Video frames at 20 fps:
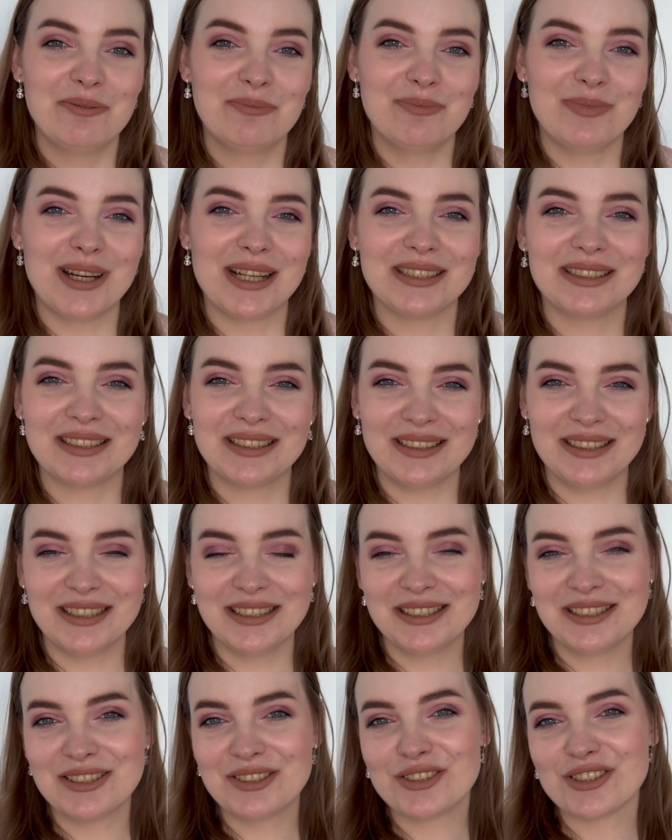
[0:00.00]
But
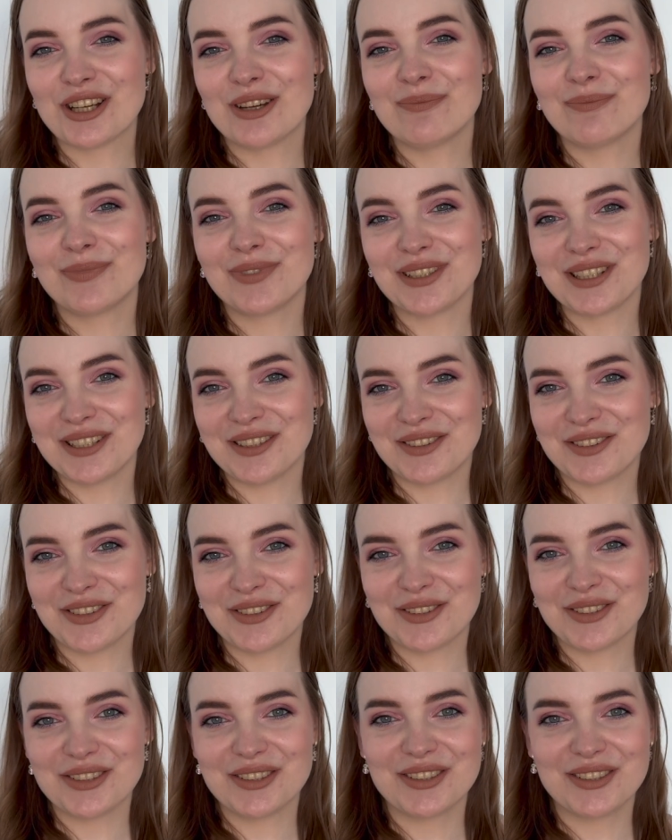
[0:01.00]
let's jump
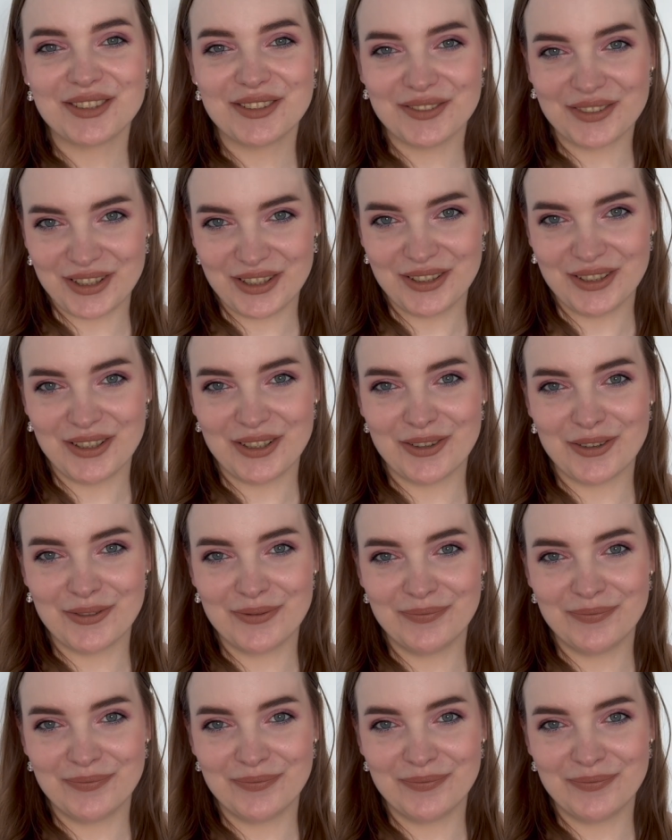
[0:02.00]
into this video.